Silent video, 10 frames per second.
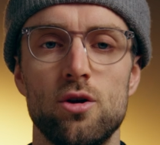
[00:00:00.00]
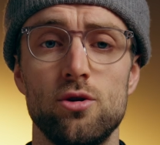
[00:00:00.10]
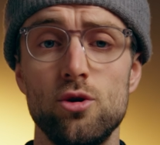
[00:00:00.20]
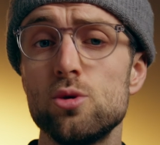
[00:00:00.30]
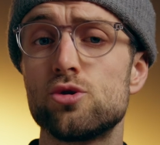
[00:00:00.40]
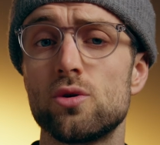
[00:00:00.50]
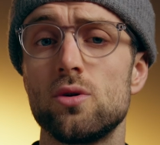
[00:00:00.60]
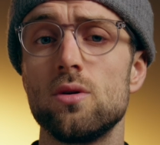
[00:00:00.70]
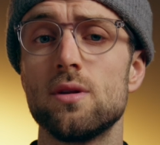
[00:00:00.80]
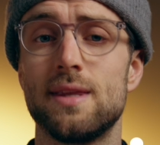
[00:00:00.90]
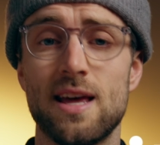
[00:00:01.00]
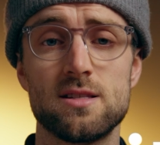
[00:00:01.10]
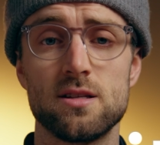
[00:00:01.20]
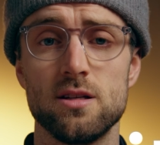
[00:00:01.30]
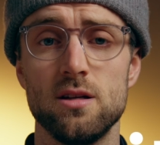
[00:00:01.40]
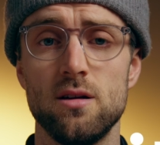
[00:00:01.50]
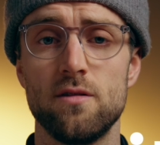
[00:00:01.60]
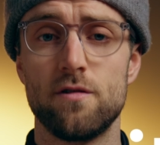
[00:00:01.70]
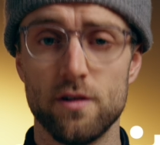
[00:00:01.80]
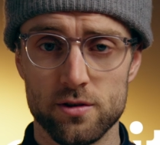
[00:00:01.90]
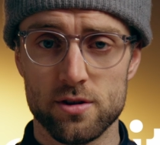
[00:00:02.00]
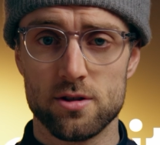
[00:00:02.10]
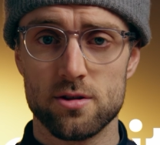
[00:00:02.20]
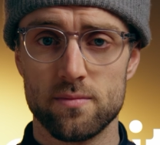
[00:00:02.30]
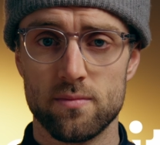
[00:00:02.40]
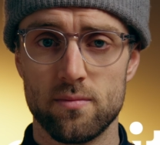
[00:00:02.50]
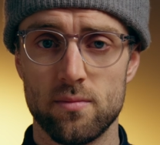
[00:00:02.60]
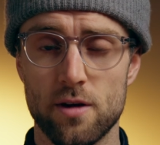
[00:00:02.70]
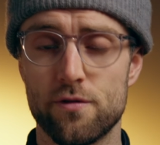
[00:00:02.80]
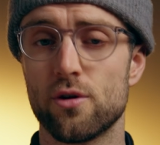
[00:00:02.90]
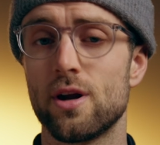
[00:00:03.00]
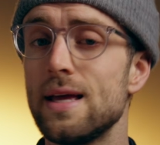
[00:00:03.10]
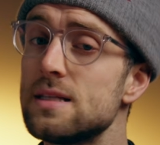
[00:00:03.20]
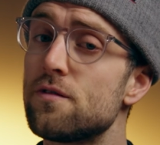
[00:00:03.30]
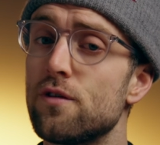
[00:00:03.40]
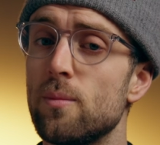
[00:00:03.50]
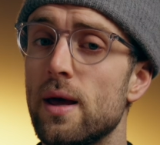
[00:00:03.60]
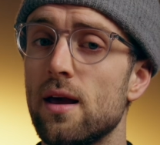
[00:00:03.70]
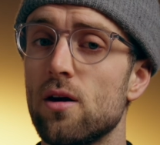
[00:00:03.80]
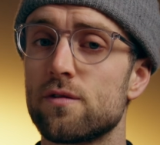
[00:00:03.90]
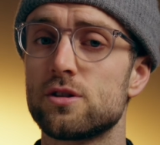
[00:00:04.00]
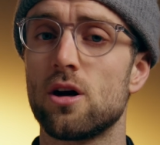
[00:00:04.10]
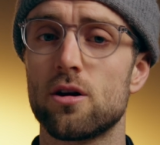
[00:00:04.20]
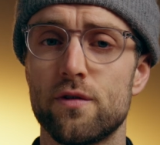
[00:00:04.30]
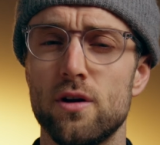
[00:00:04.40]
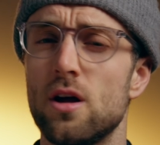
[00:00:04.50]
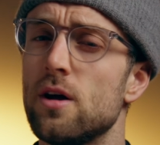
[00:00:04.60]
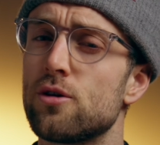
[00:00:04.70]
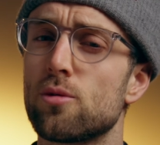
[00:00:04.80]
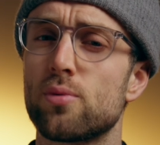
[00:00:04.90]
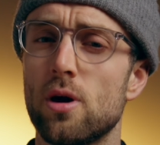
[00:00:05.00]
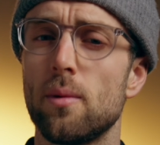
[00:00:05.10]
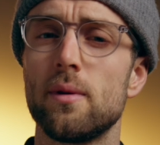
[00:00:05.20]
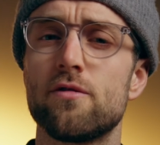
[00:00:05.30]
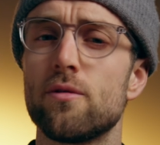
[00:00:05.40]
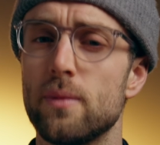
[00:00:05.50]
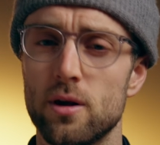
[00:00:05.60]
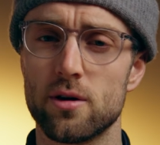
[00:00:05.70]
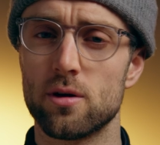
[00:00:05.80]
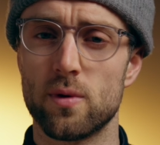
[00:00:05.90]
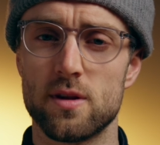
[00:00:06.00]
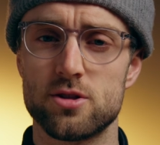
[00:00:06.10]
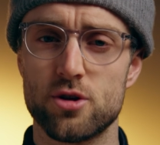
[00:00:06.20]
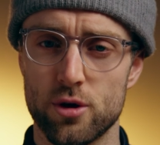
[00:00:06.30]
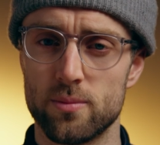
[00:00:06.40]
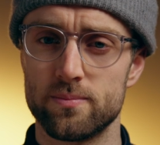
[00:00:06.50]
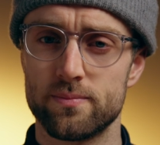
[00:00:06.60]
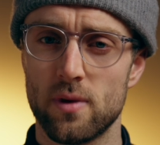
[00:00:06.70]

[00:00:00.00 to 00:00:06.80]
Neutral density filters. If you're into filmmaking or photography, you're probably familiar with this term.